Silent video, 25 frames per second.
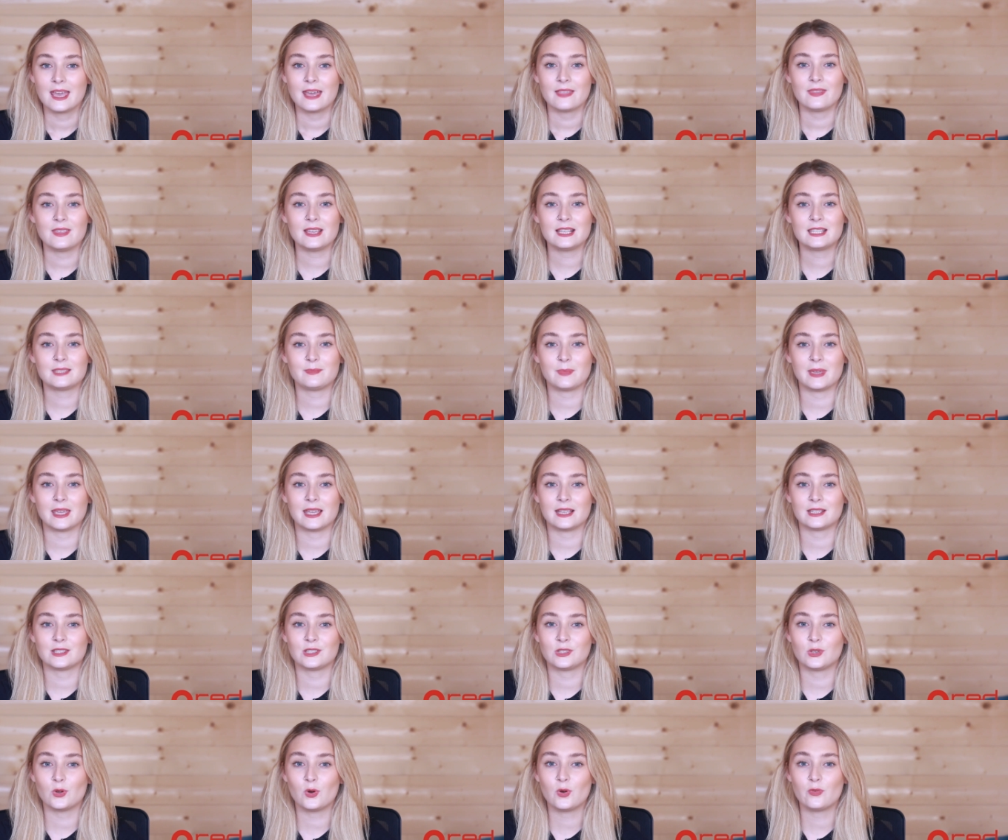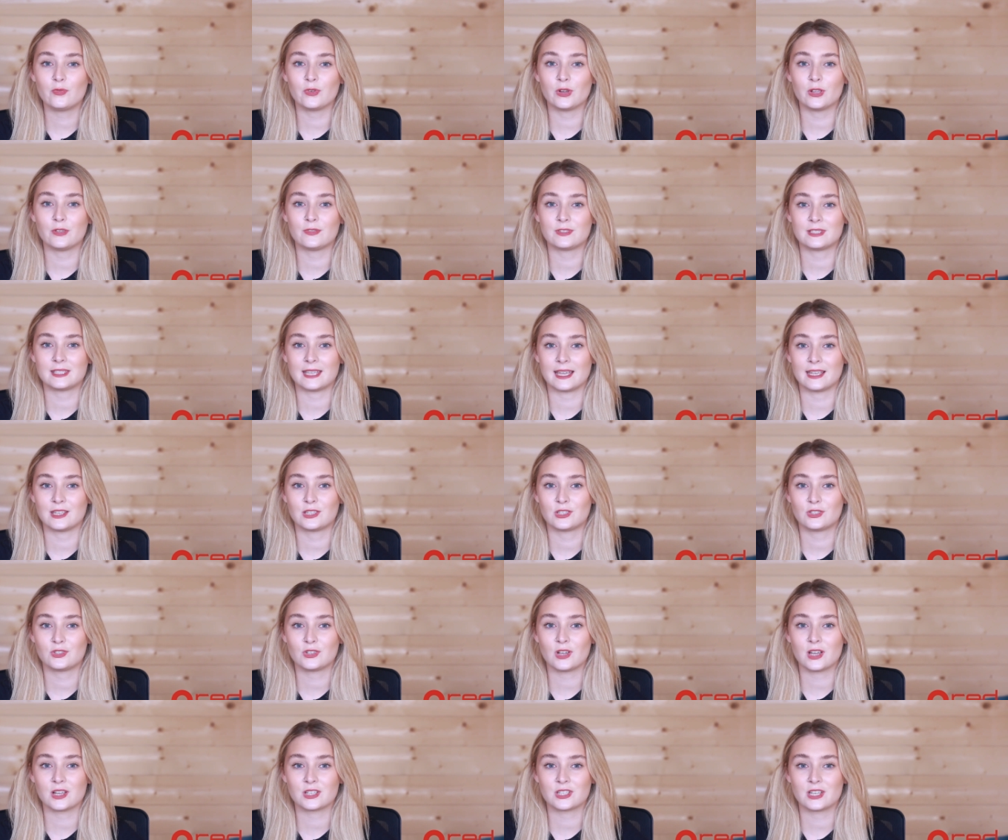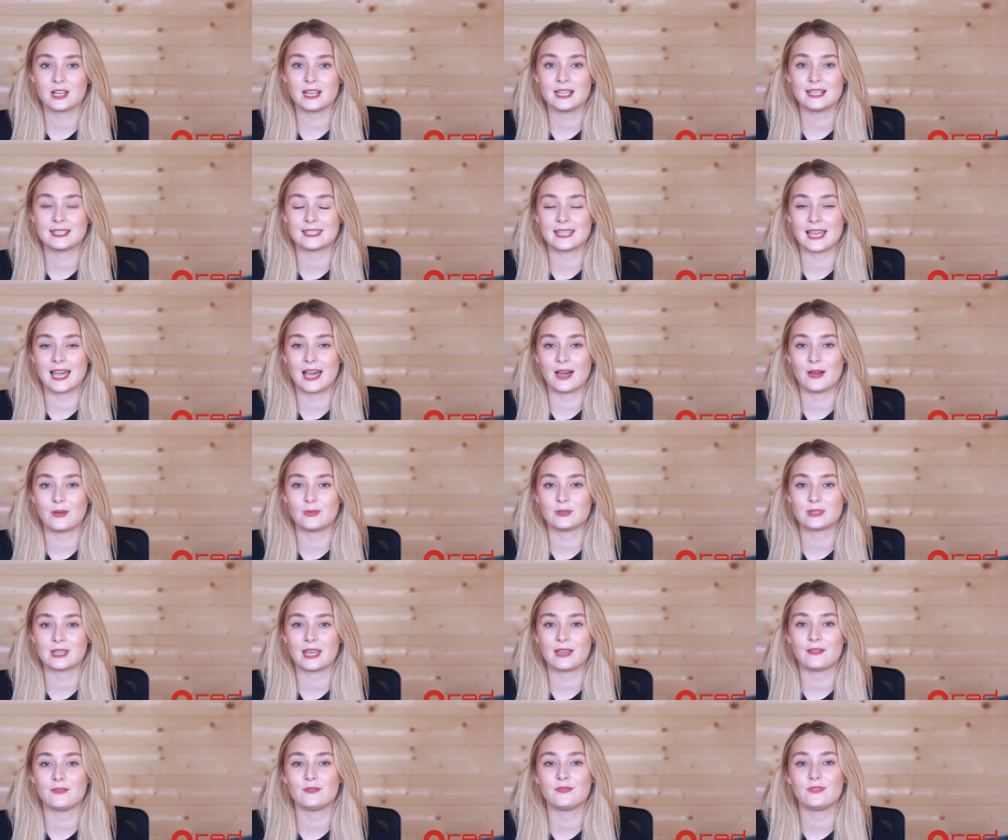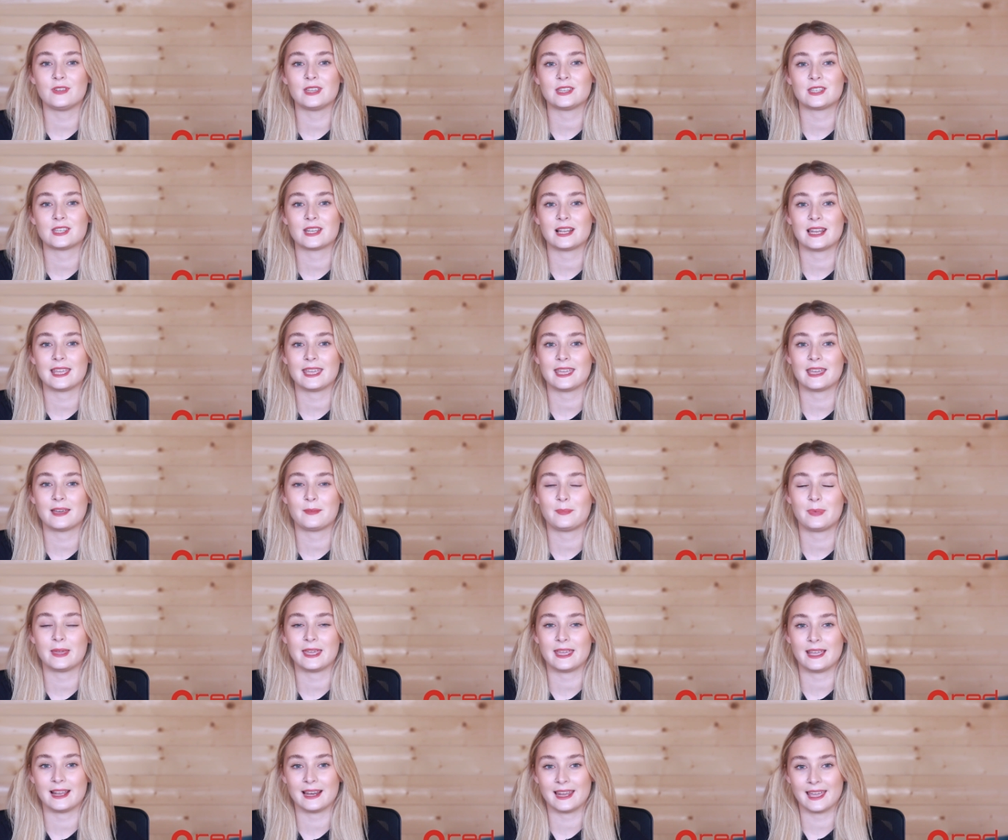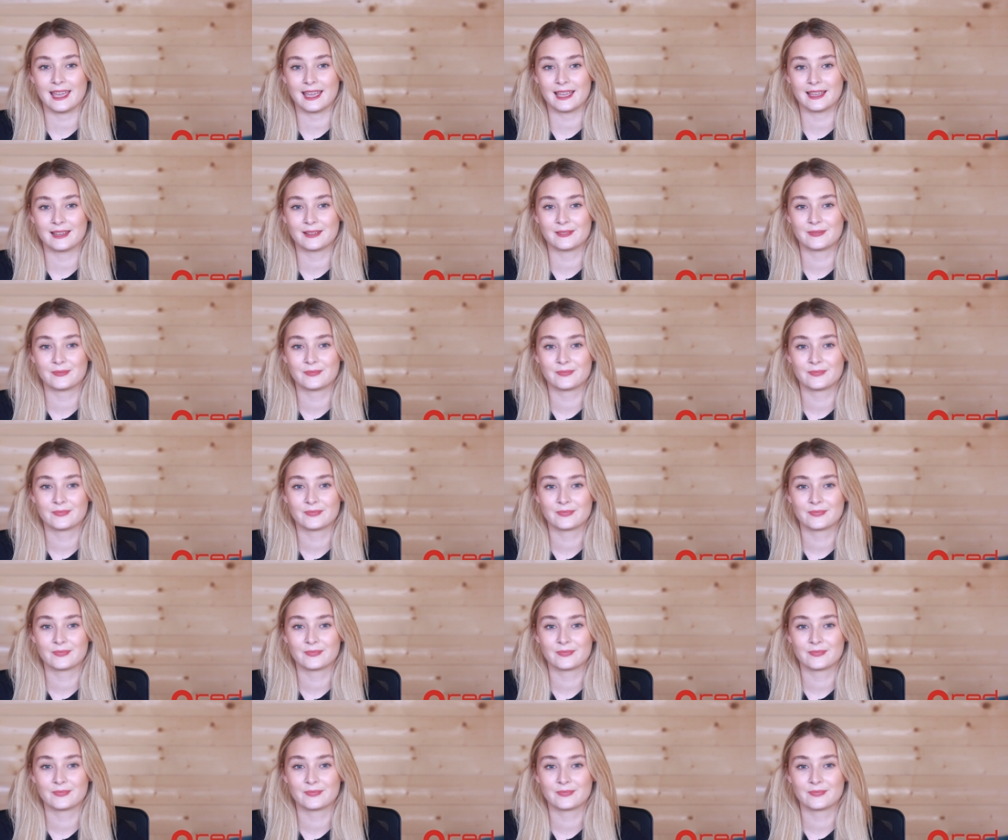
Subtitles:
This means your roof stays structurally sound and visually appealing.